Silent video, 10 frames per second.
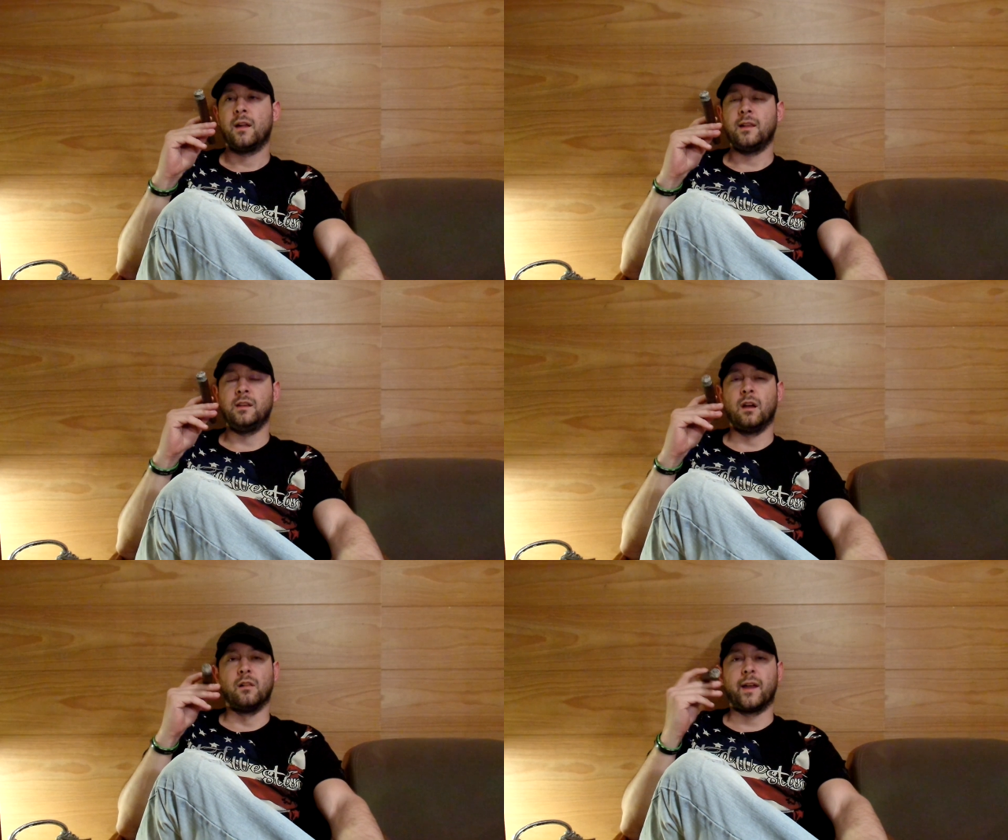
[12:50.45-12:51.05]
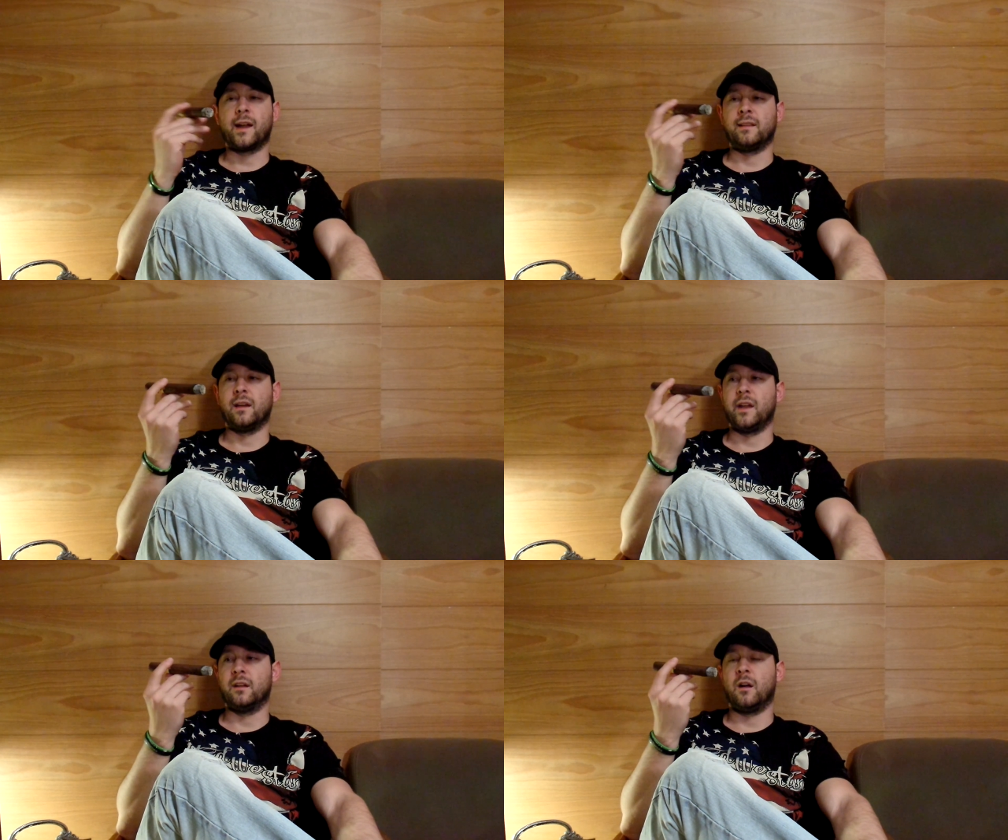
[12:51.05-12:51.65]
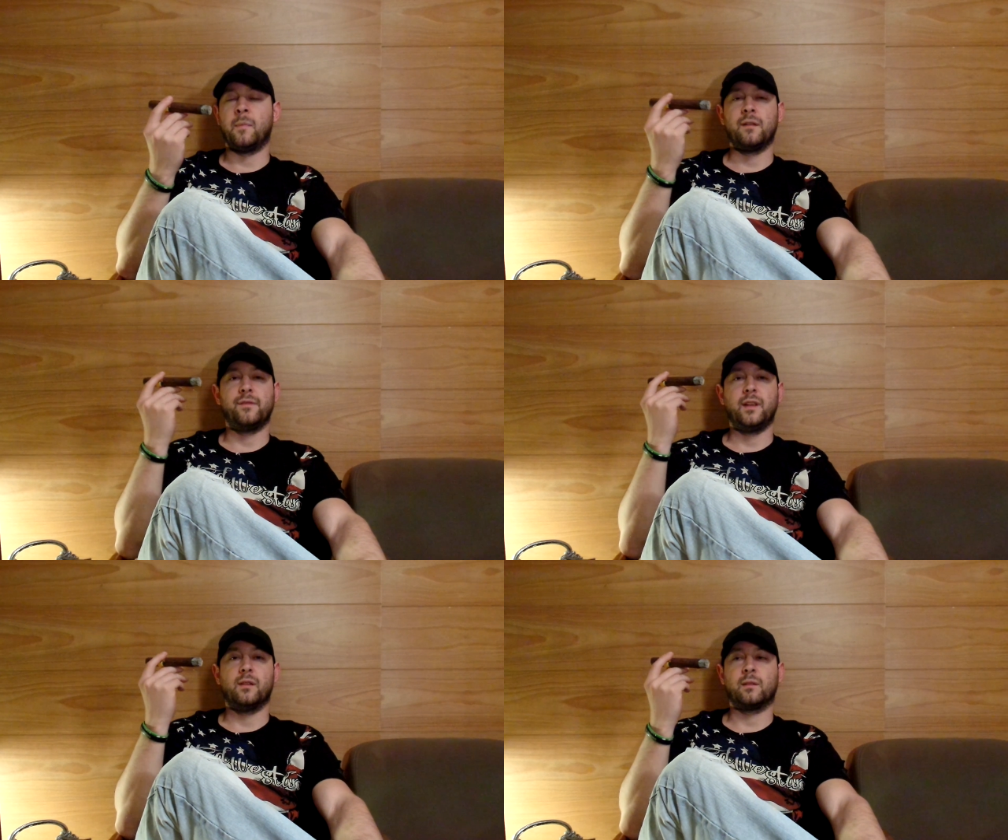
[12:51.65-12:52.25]
And like I tell you in all my
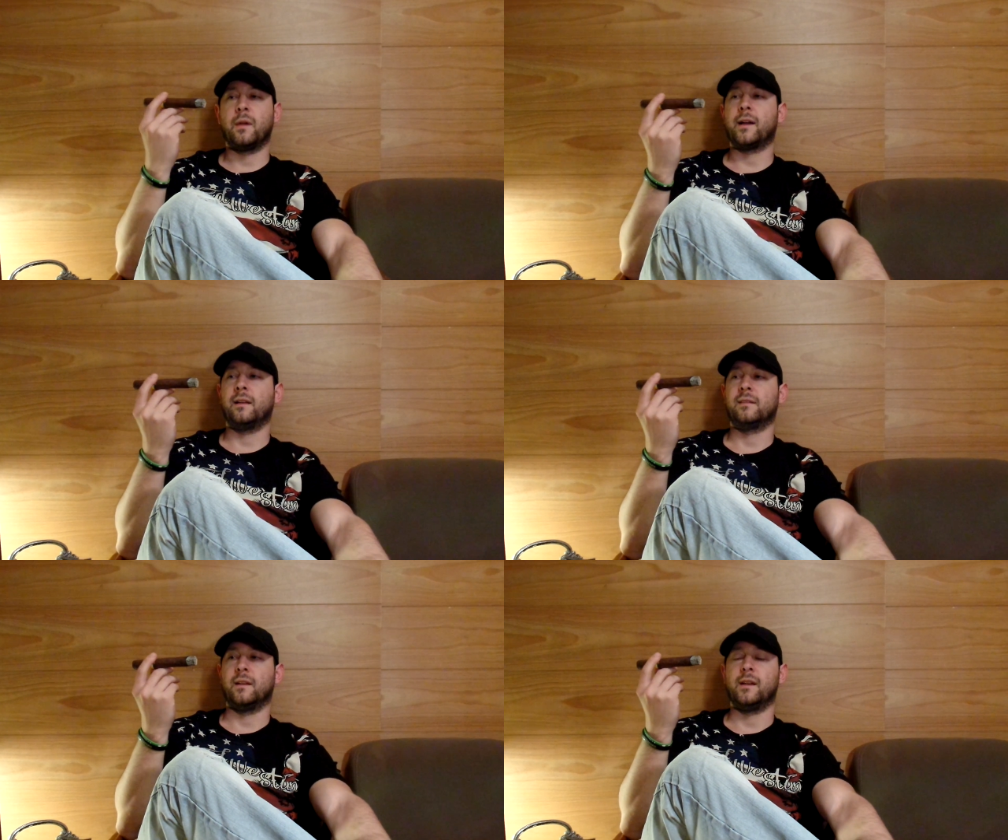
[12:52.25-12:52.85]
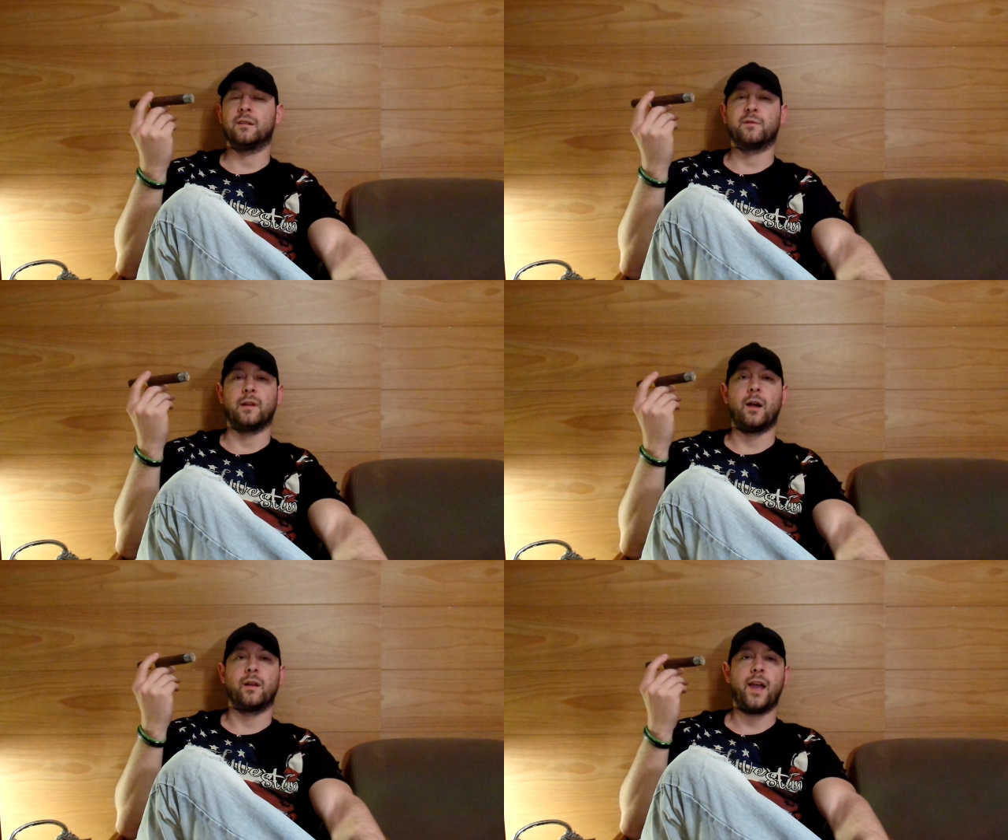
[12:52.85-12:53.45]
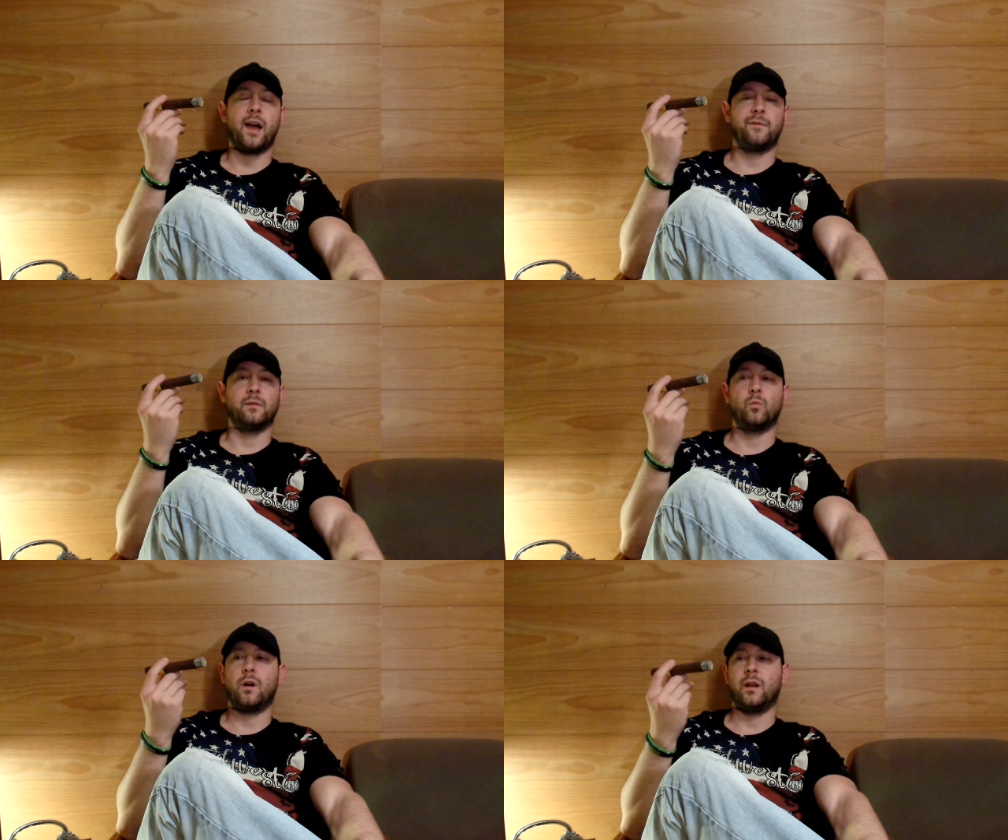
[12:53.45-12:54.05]
videos, I'm not going to sit here for an hour and a half
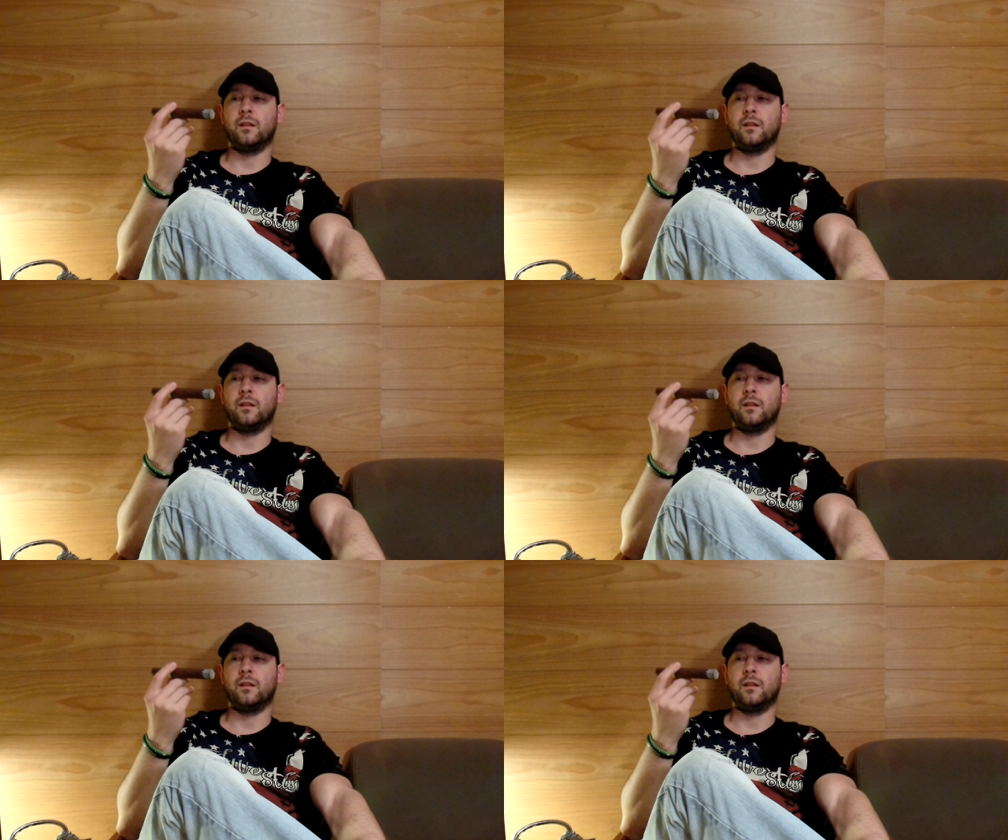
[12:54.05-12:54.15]
and